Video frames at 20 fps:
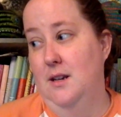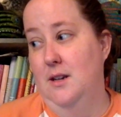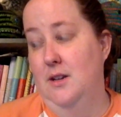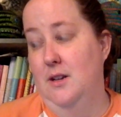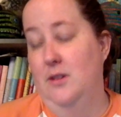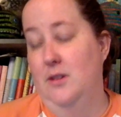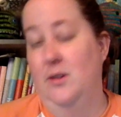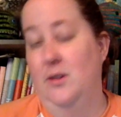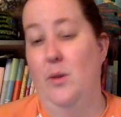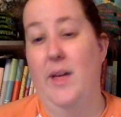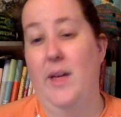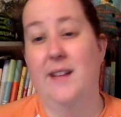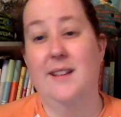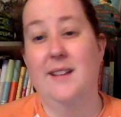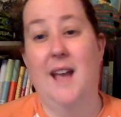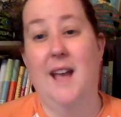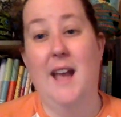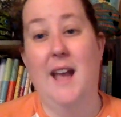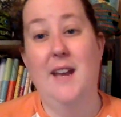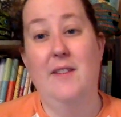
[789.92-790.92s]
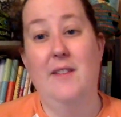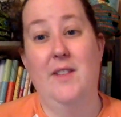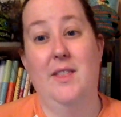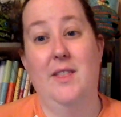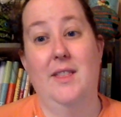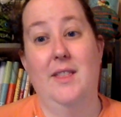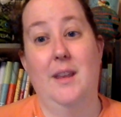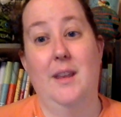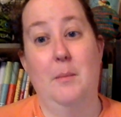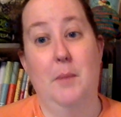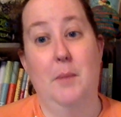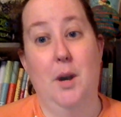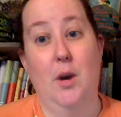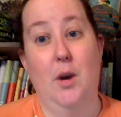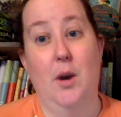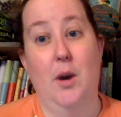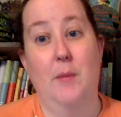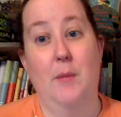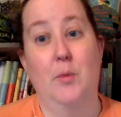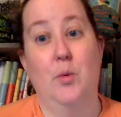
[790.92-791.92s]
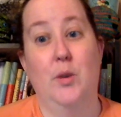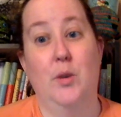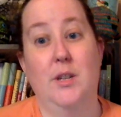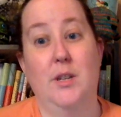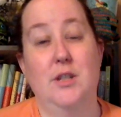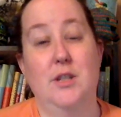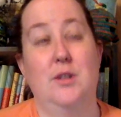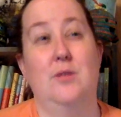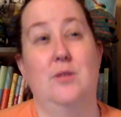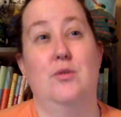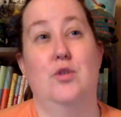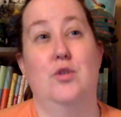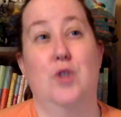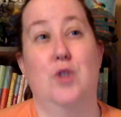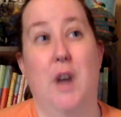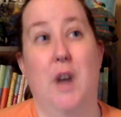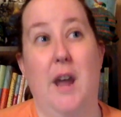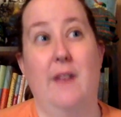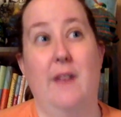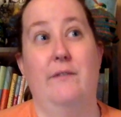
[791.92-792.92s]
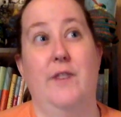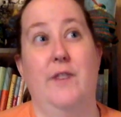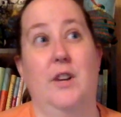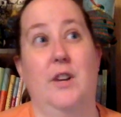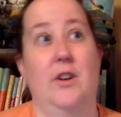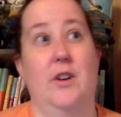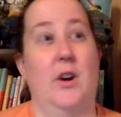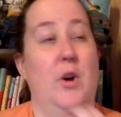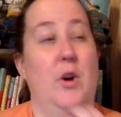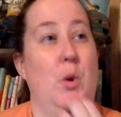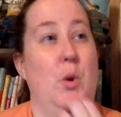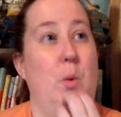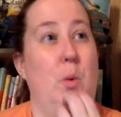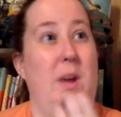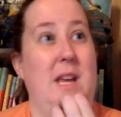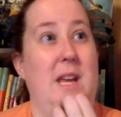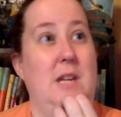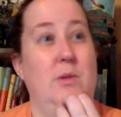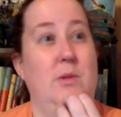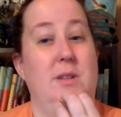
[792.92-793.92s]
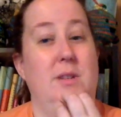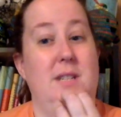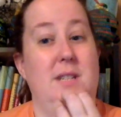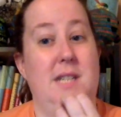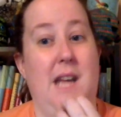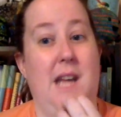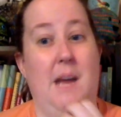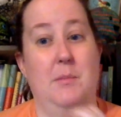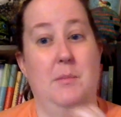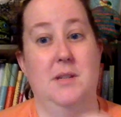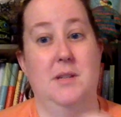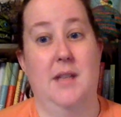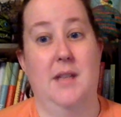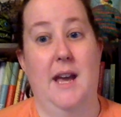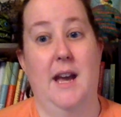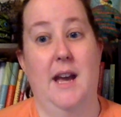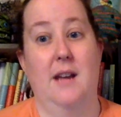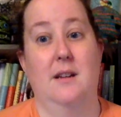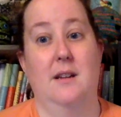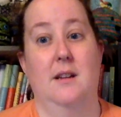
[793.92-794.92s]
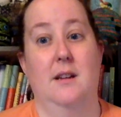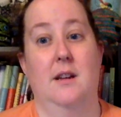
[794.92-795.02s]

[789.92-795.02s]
So that's kind of in limbo. I'm going to try and figure out a way to adapt that